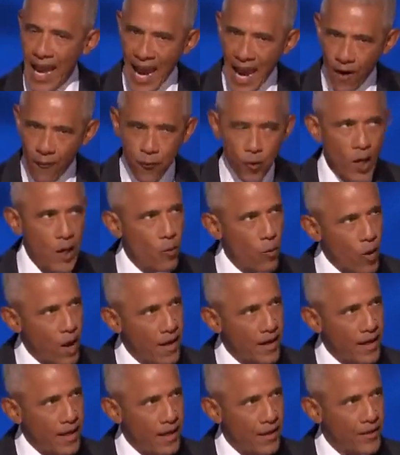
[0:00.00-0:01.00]

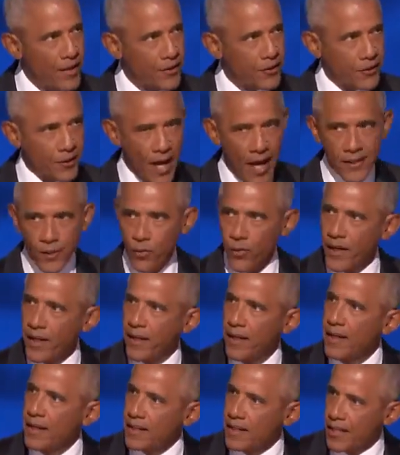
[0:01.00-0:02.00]
everyone in this country
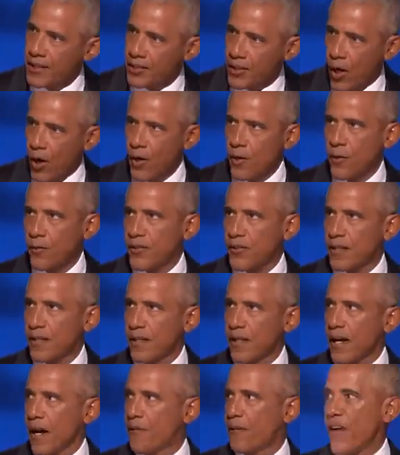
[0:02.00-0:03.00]
deserves
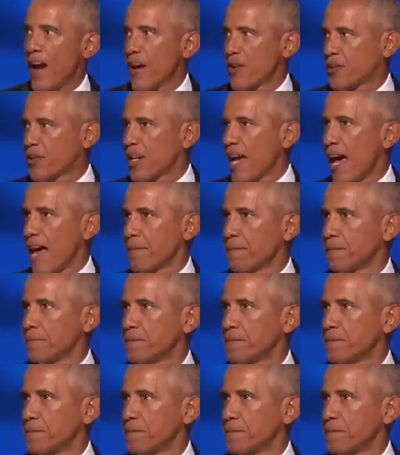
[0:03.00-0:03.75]
a fair shot.